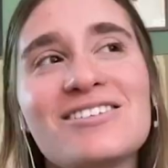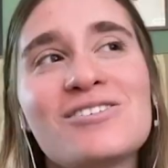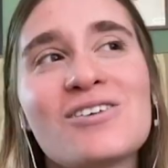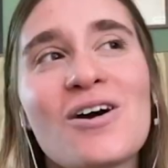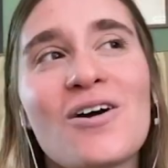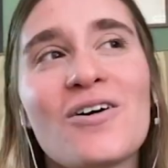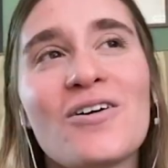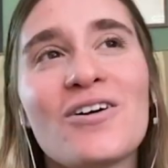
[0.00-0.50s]

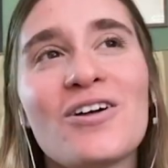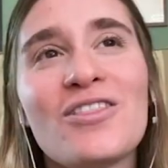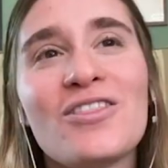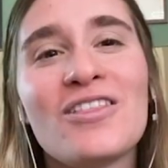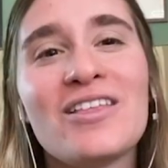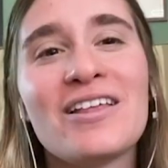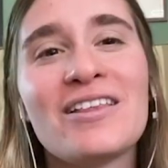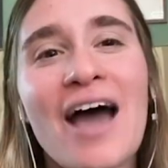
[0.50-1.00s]
So
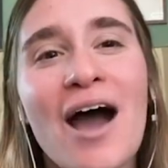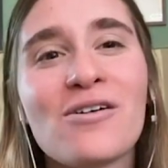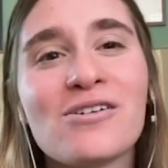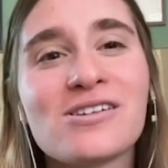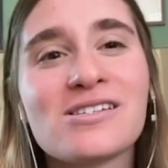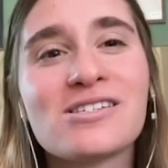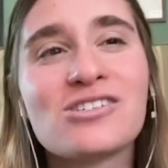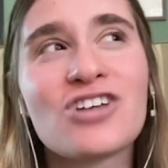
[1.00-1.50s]
that
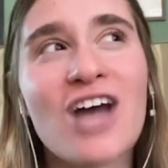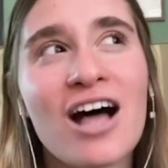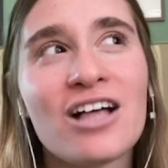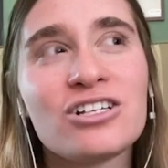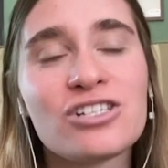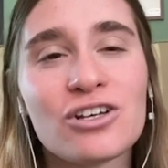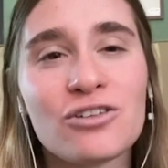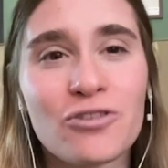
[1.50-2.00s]
was
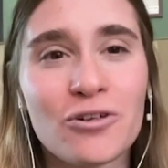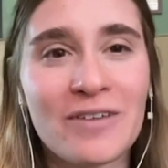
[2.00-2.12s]
challenging for